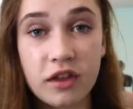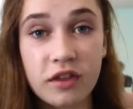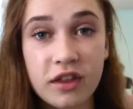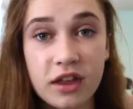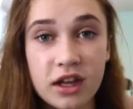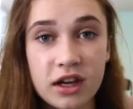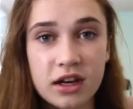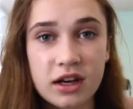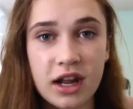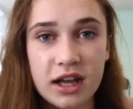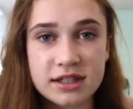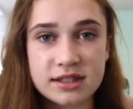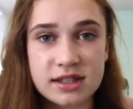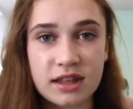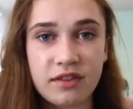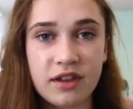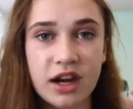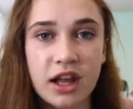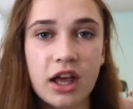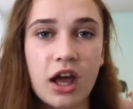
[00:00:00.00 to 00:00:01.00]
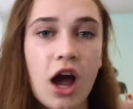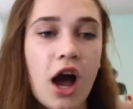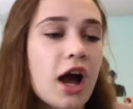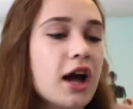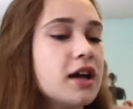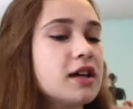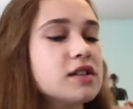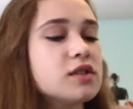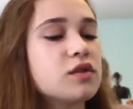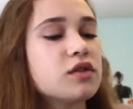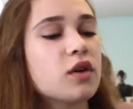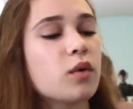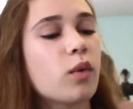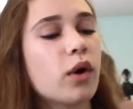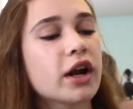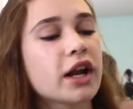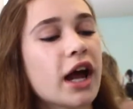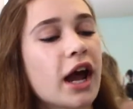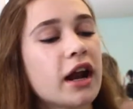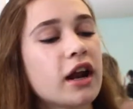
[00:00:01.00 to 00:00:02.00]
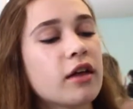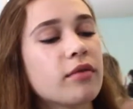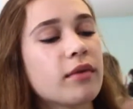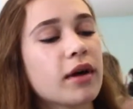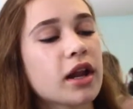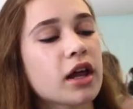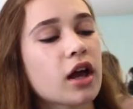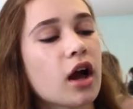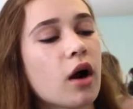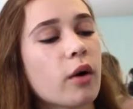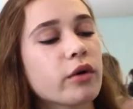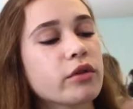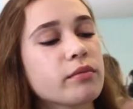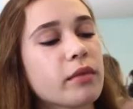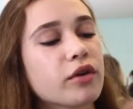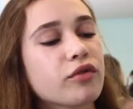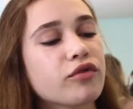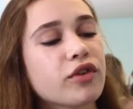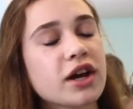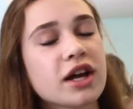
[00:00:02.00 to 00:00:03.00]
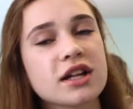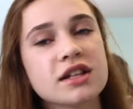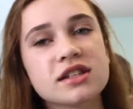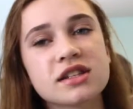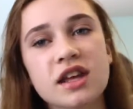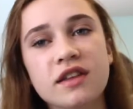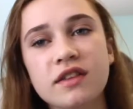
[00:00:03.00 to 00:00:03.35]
Then the next thing that I got is the one item that I got with my friends,